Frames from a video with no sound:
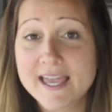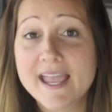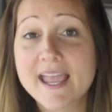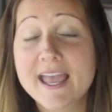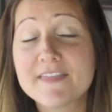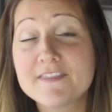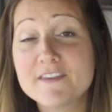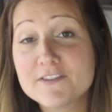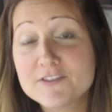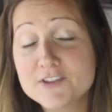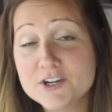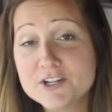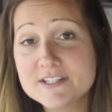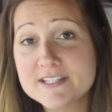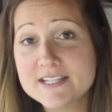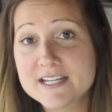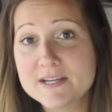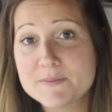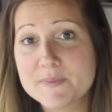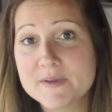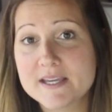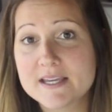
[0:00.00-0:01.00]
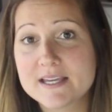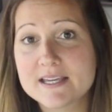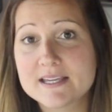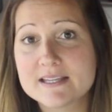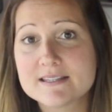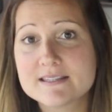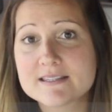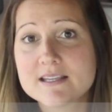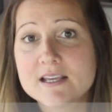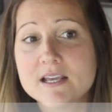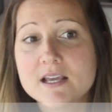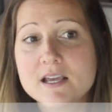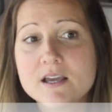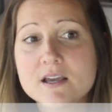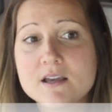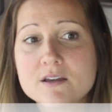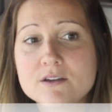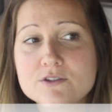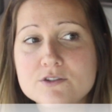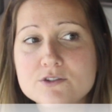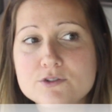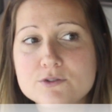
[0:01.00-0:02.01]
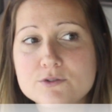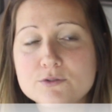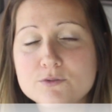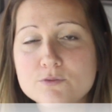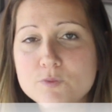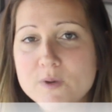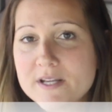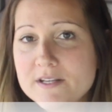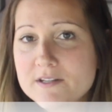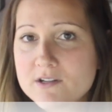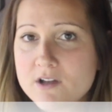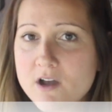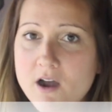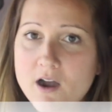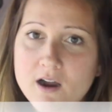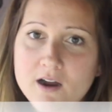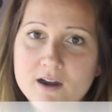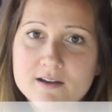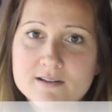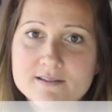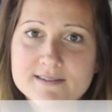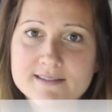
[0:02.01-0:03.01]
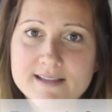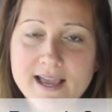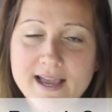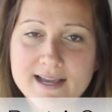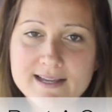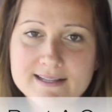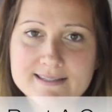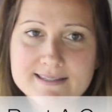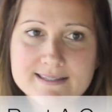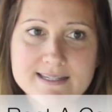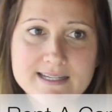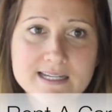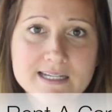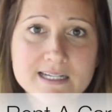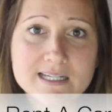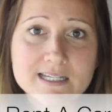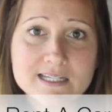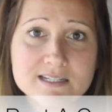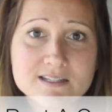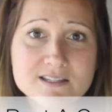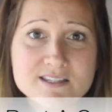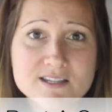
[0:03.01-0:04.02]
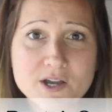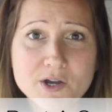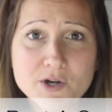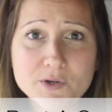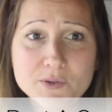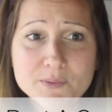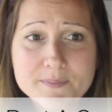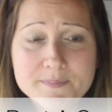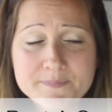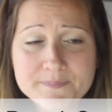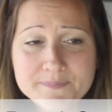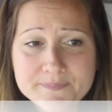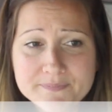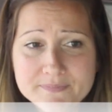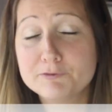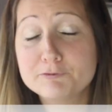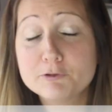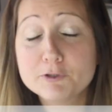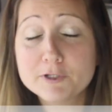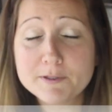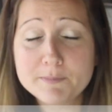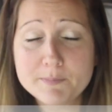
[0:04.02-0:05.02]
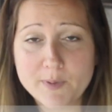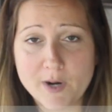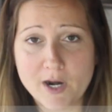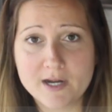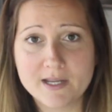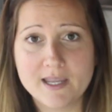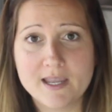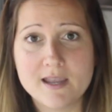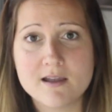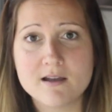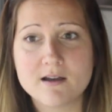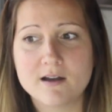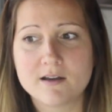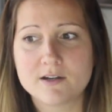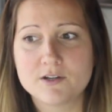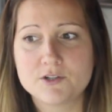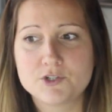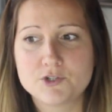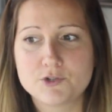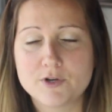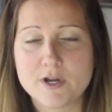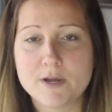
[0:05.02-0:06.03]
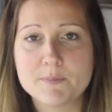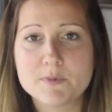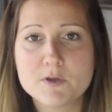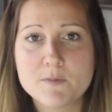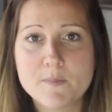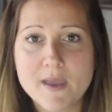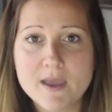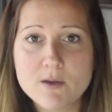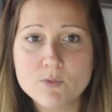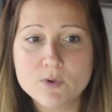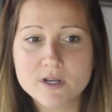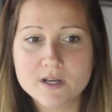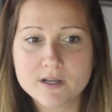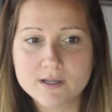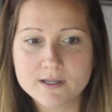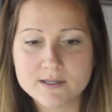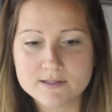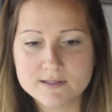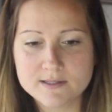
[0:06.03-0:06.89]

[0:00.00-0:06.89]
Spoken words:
And the third tip is to rent cars as needed. So before embarking on a trip, you may want to